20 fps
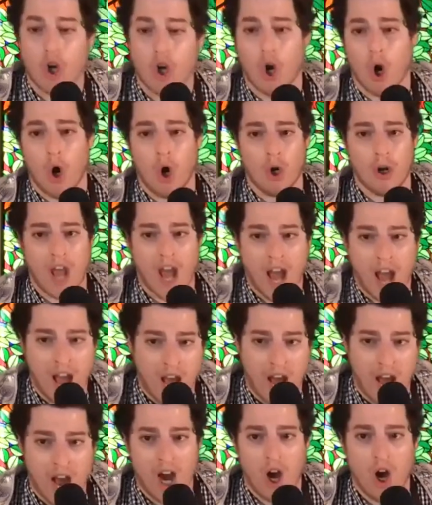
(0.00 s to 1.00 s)
Go
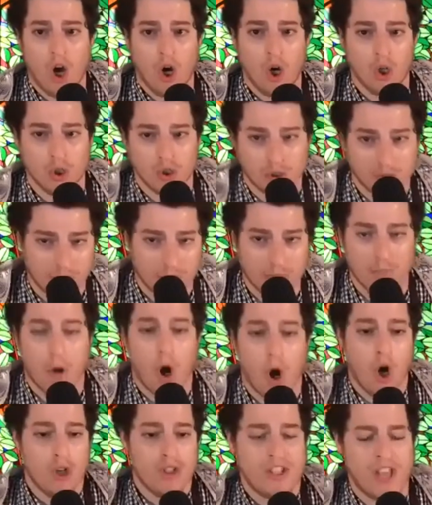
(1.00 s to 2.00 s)
down,
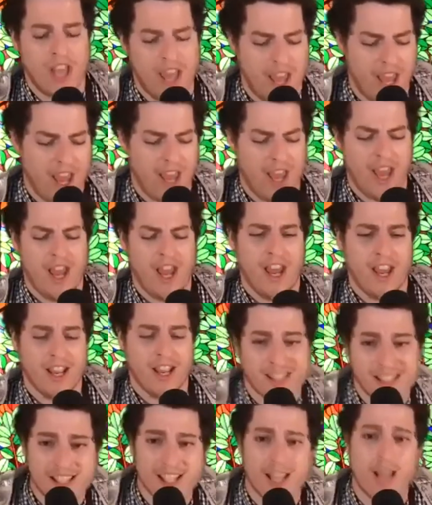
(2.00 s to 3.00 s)

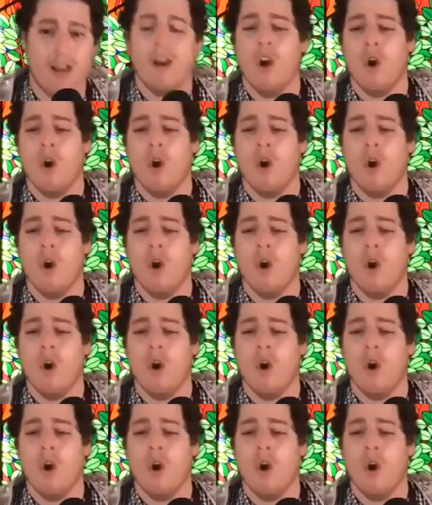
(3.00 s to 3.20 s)
Moses,